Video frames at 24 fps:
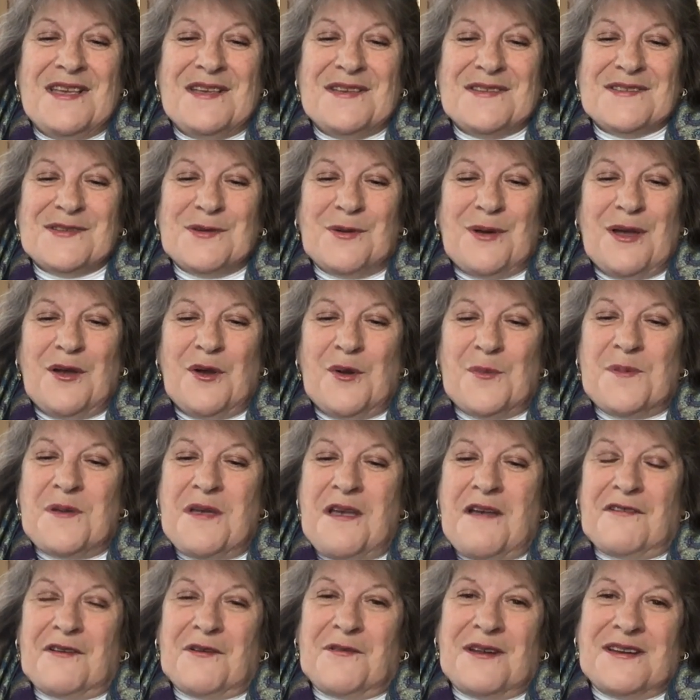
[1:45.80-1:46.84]
So I hope you
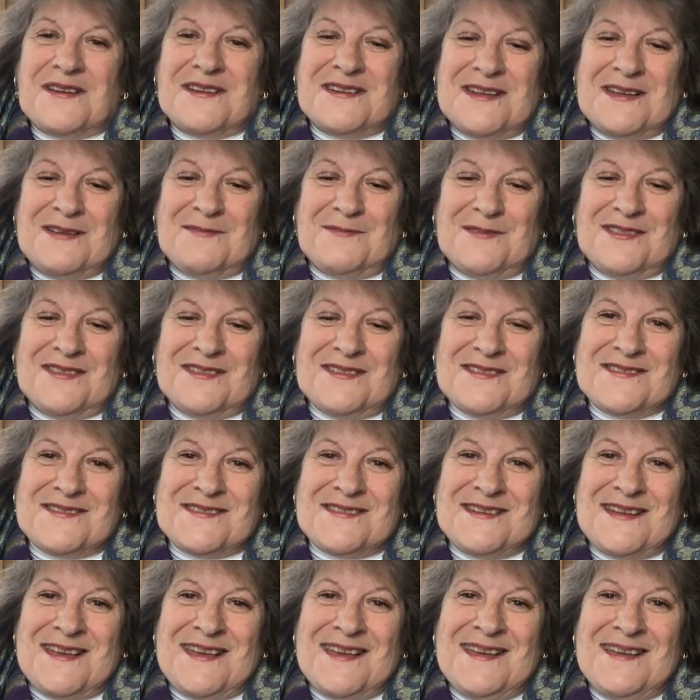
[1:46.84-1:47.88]
have a great day with this
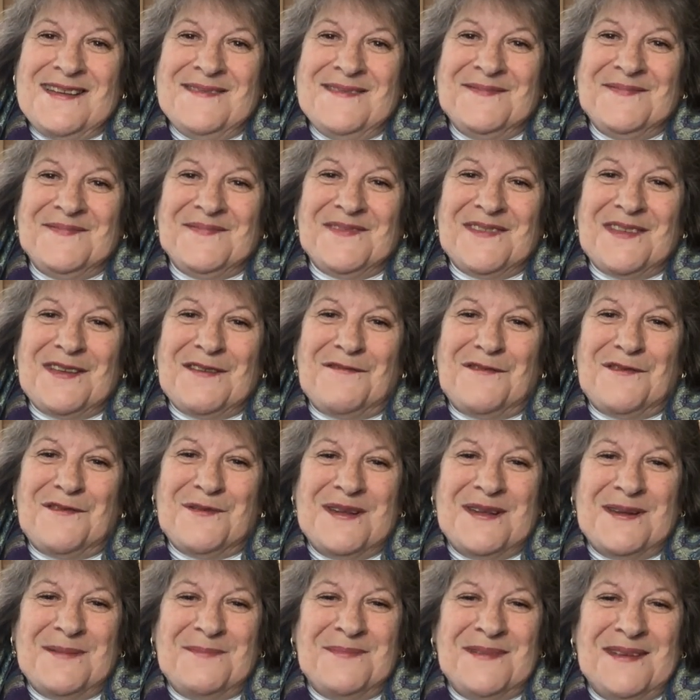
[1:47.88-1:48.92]
today. If you
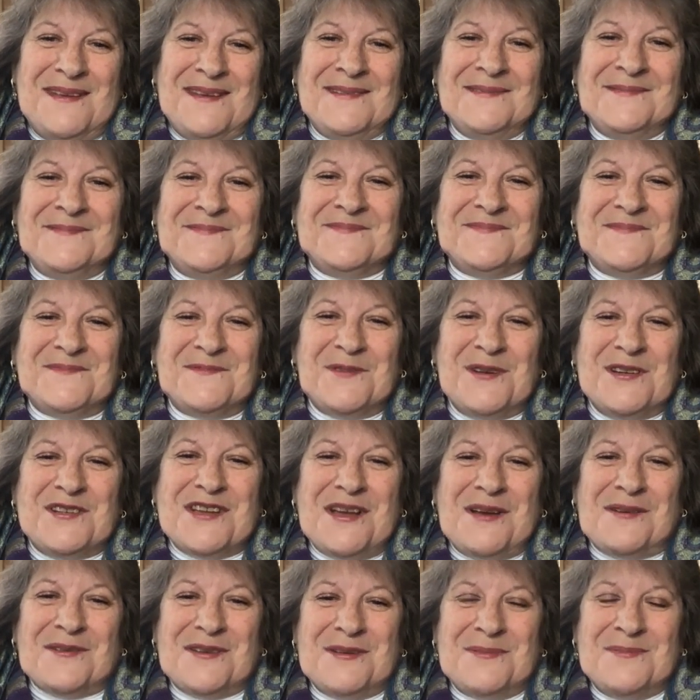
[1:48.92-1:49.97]
need me, reach
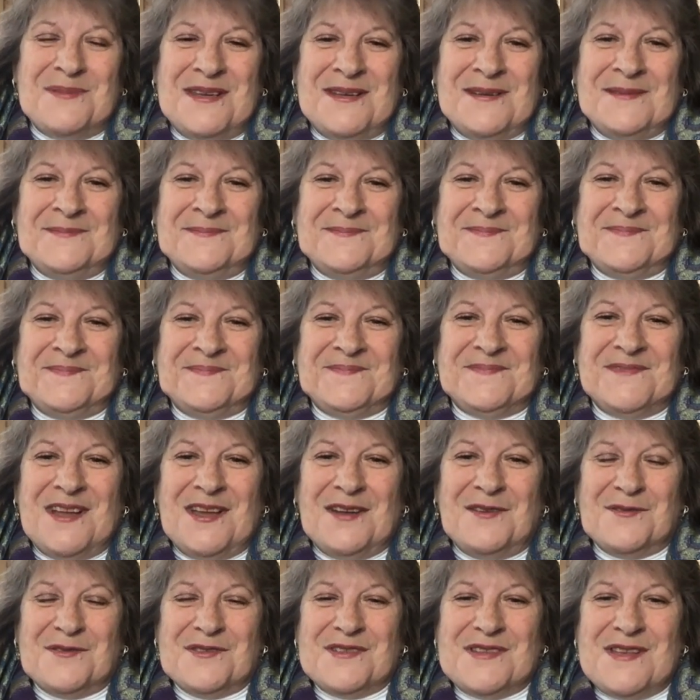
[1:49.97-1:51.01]
out to me,
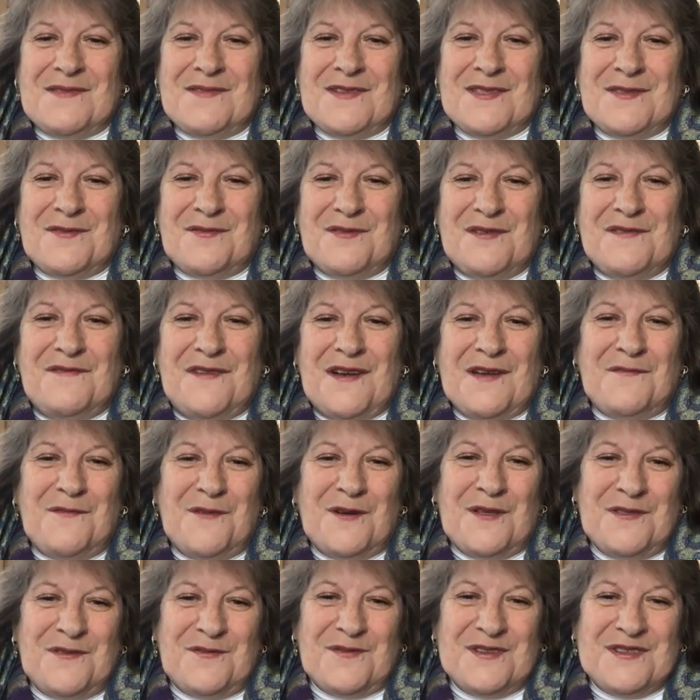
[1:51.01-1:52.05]
nine oh seven, three five
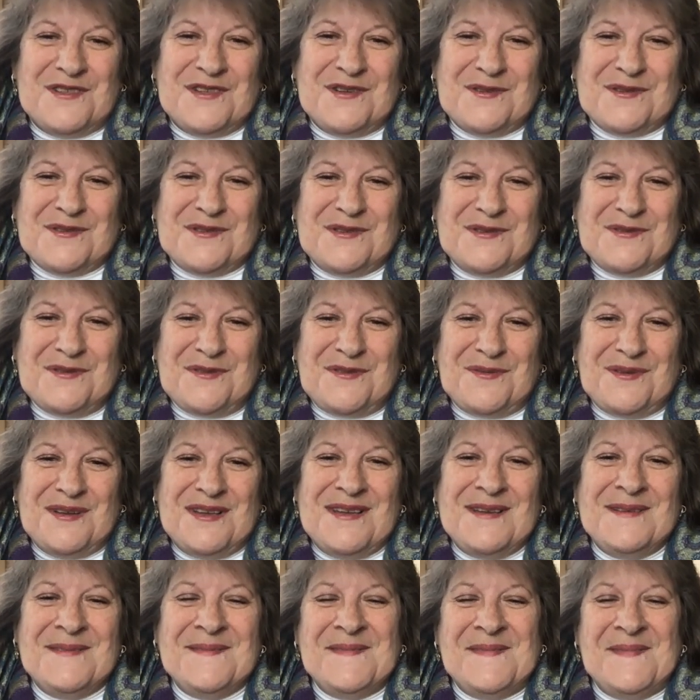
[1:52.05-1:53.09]
one, three oh oh
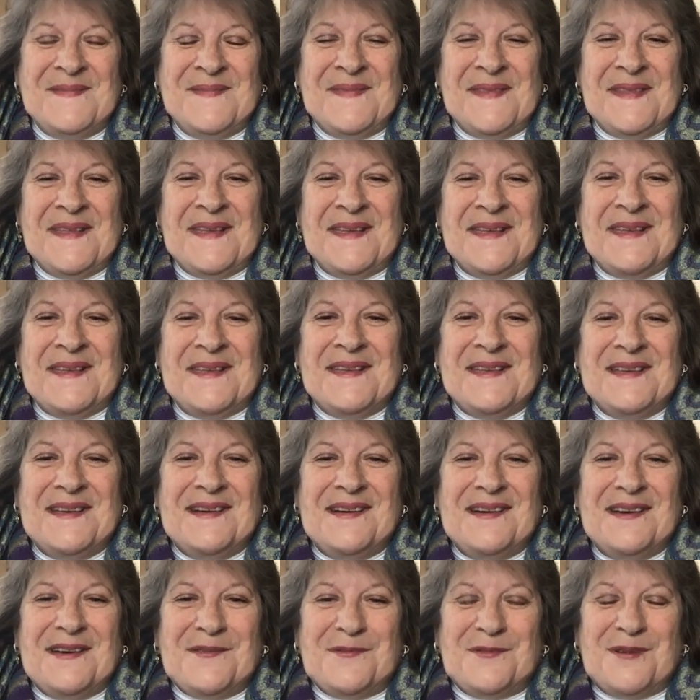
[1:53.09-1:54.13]
three.
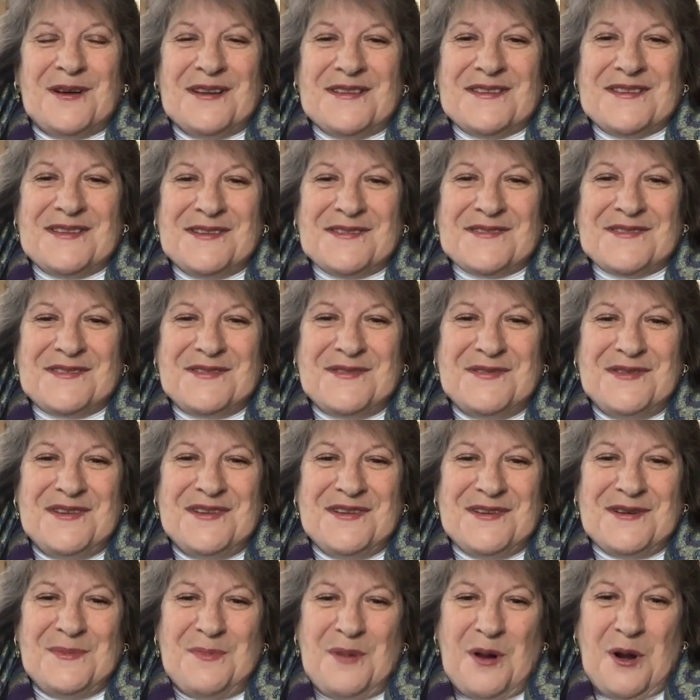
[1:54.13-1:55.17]
Otherwise, I'll see you
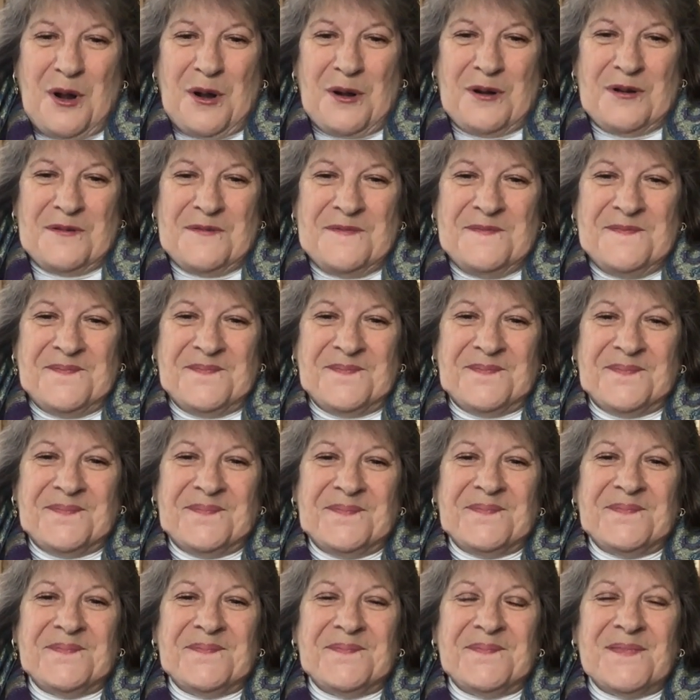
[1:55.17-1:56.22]
here tomorrow.
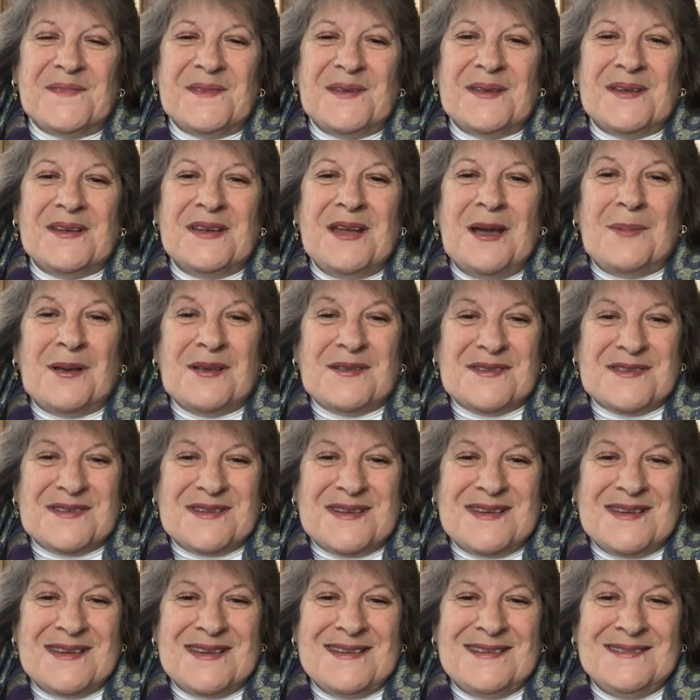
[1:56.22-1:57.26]

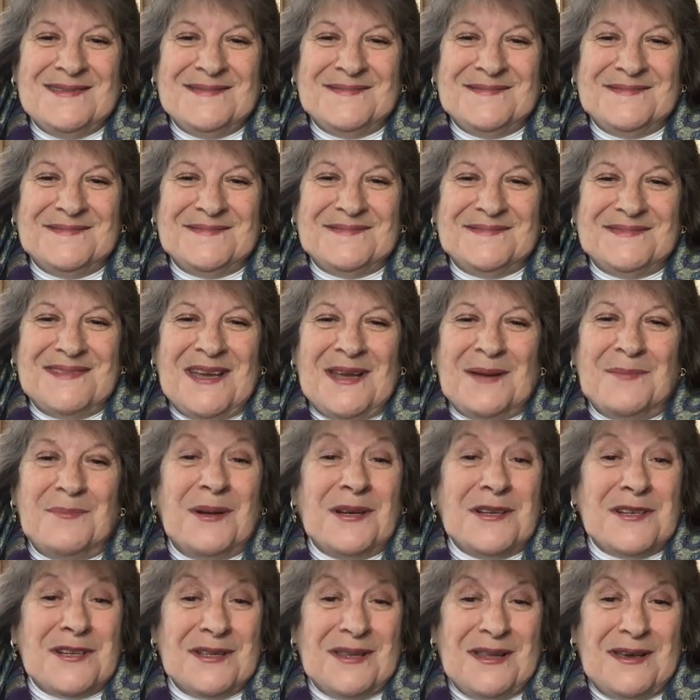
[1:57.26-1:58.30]
Namaste and
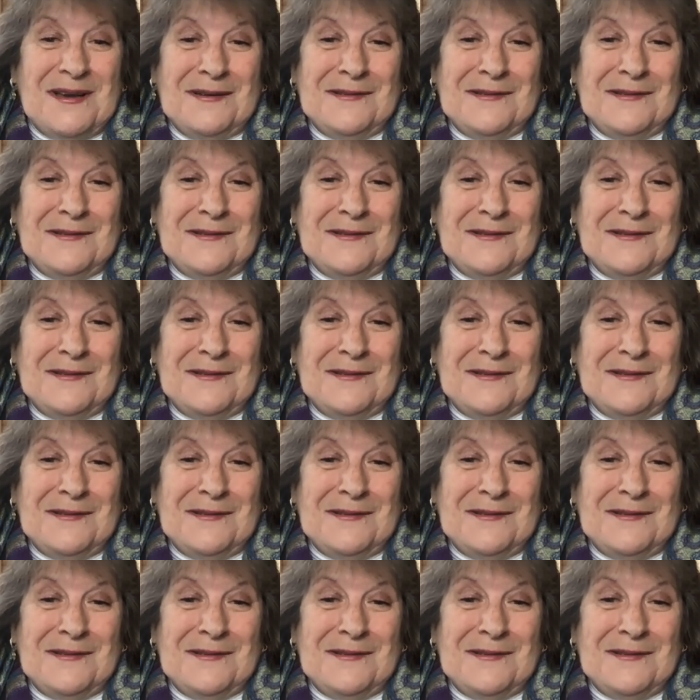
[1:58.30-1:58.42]
much